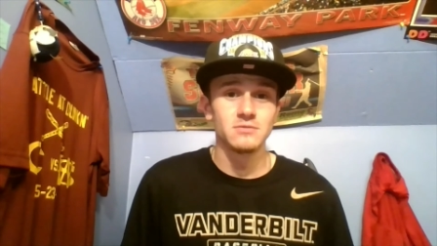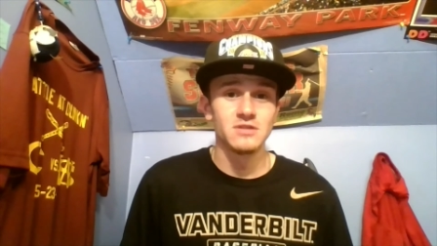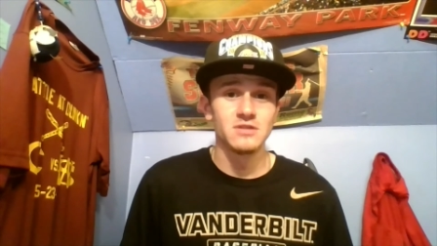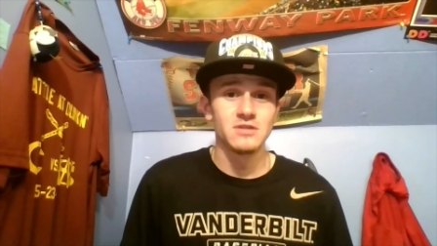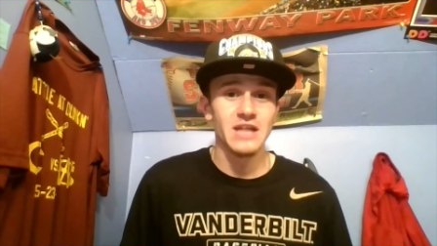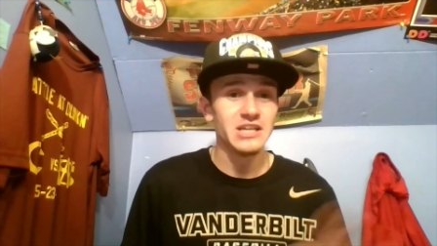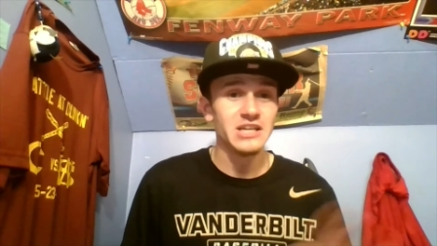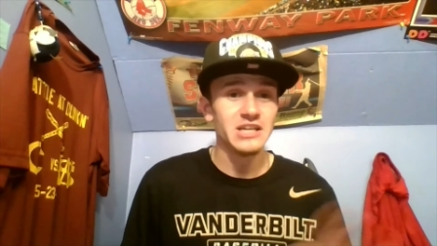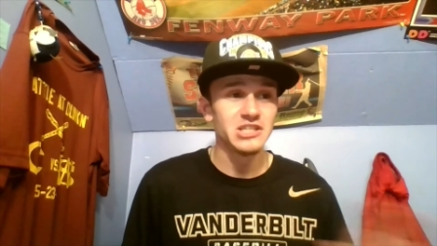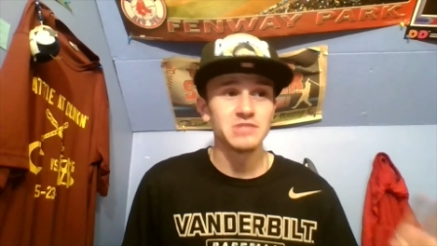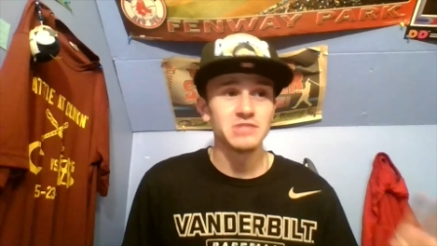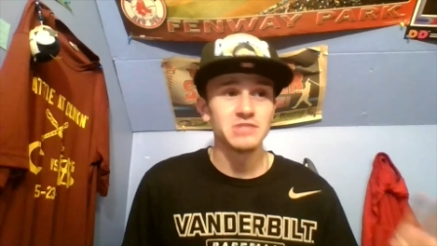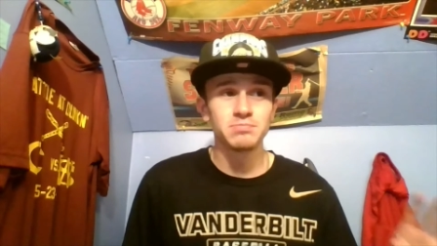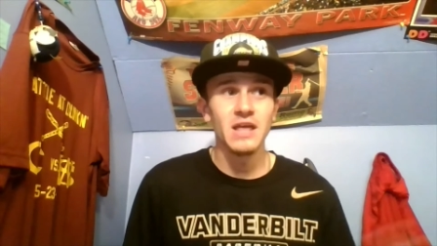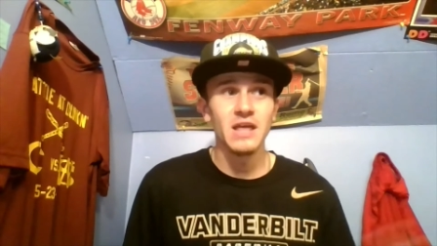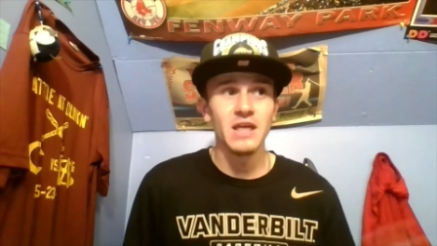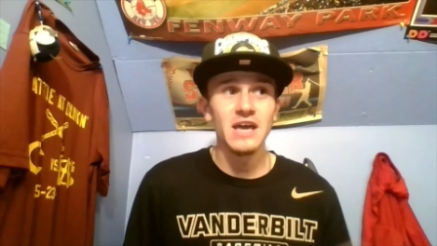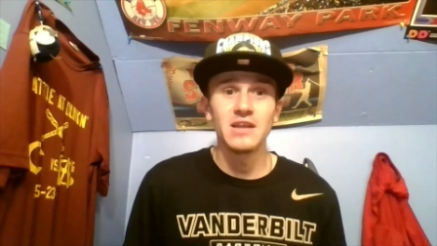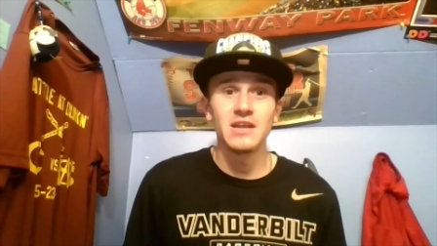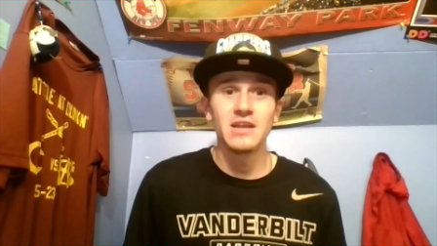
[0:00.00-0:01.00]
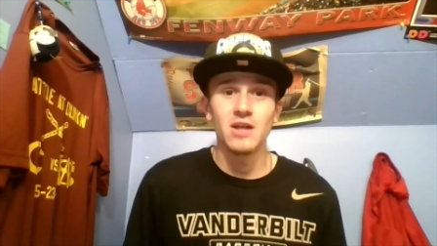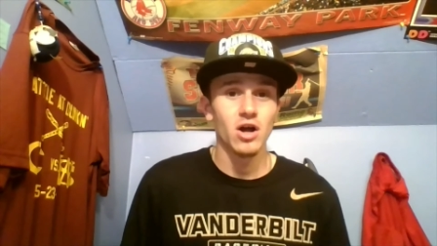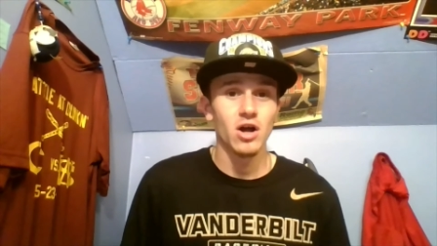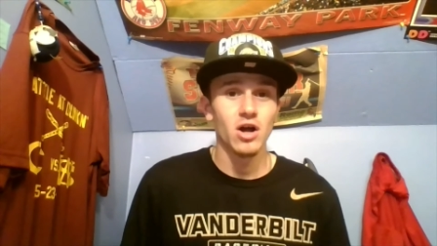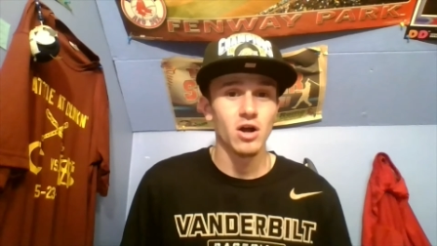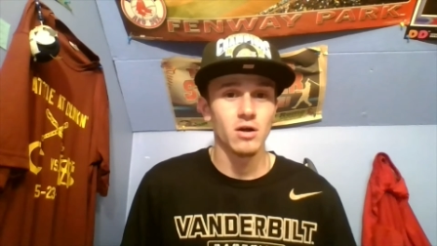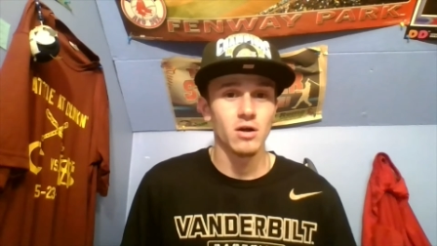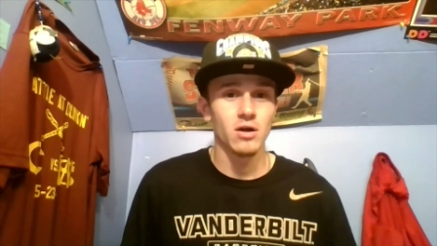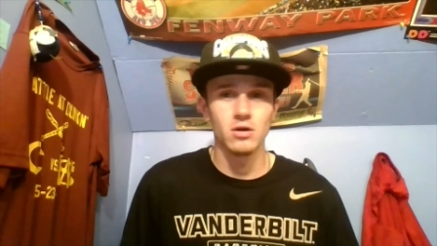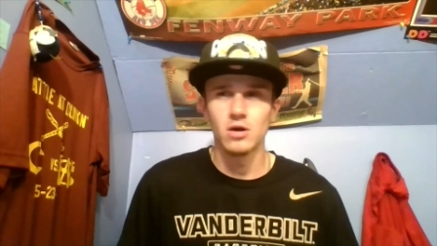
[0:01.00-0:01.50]
They just played
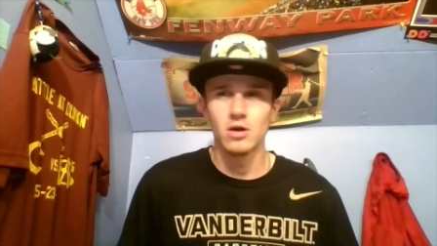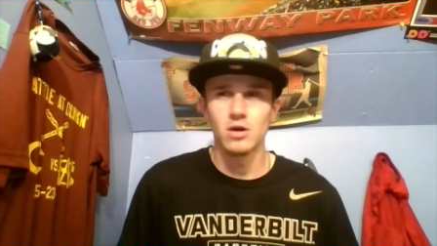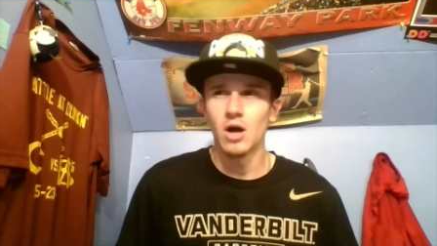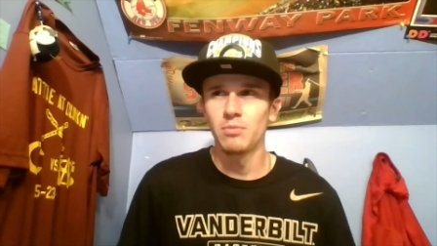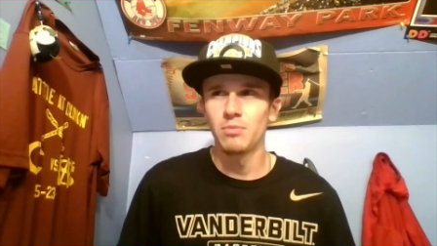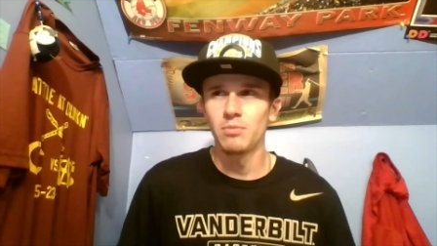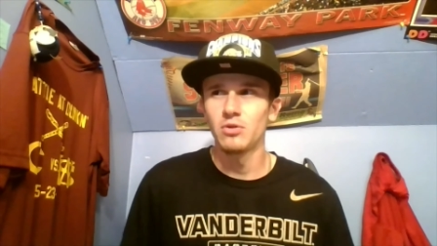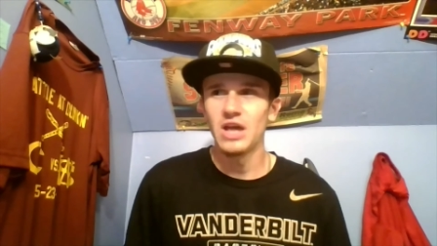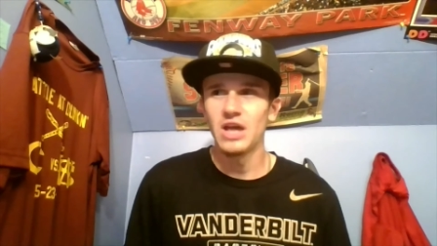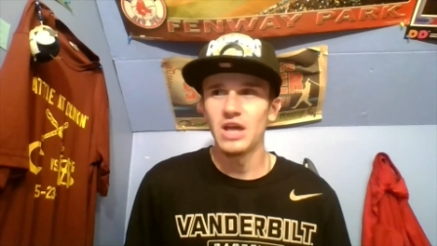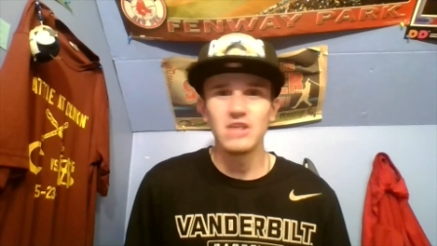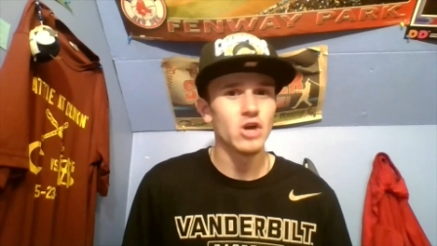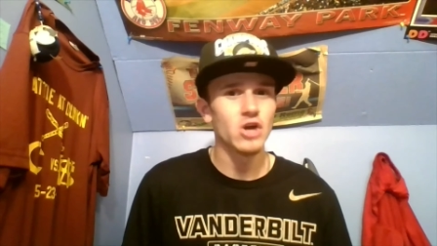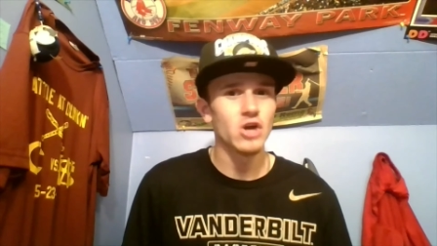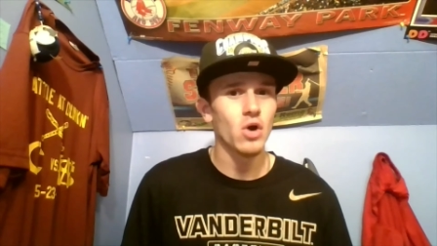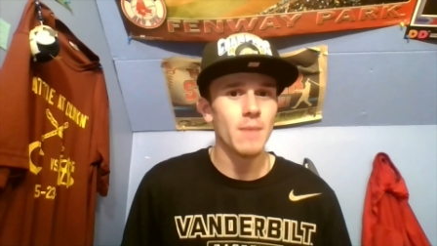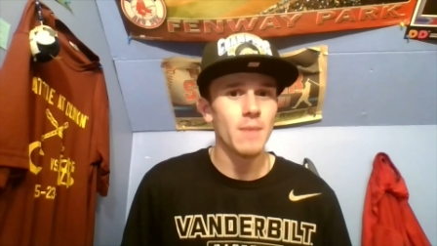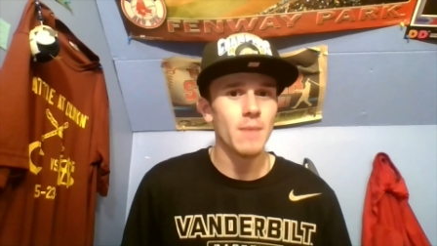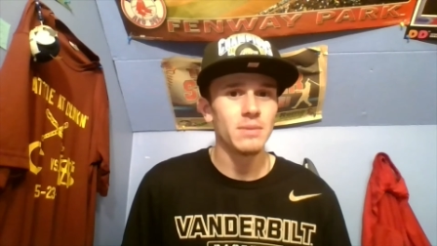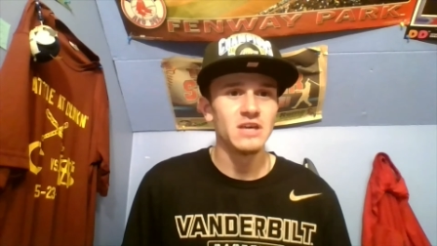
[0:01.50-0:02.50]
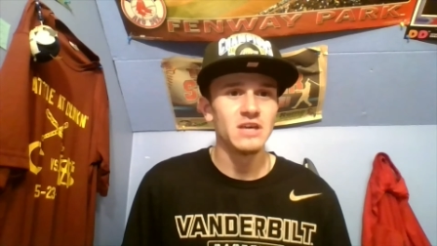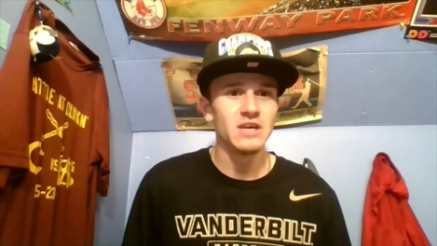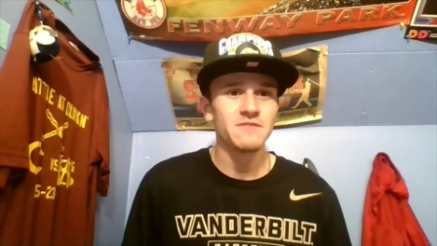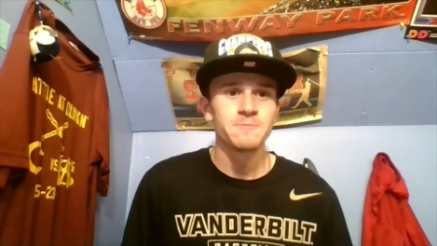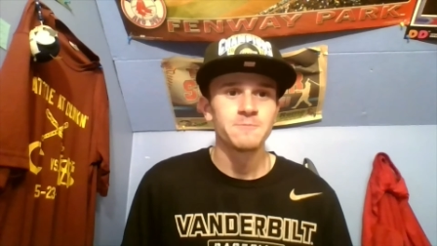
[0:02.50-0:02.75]
a couple days ago, I believe,